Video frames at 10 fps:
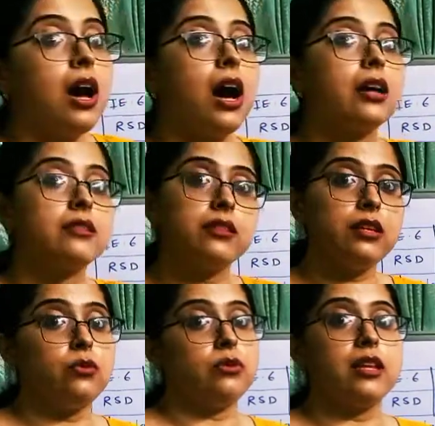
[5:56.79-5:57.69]
are
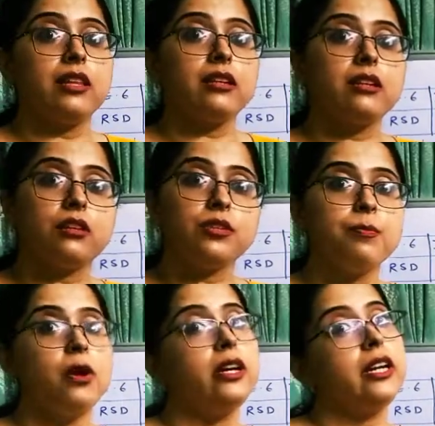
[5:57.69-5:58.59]
0, then the
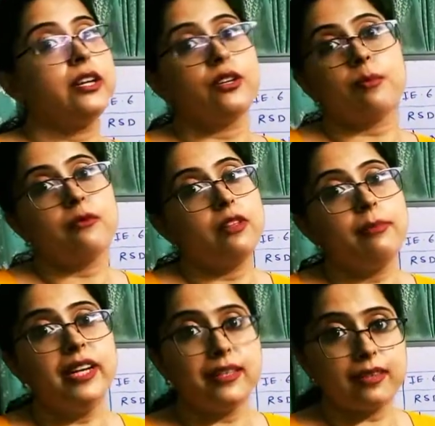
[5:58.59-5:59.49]
corresponding interrupt will
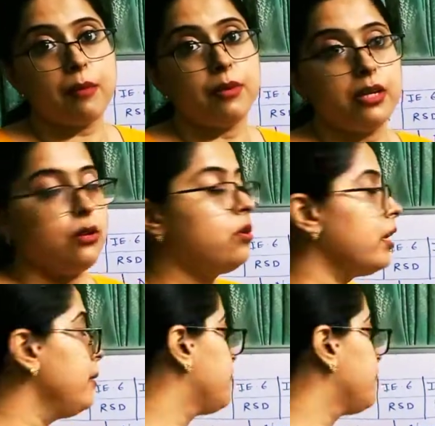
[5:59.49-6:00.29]
be disabled. Okay.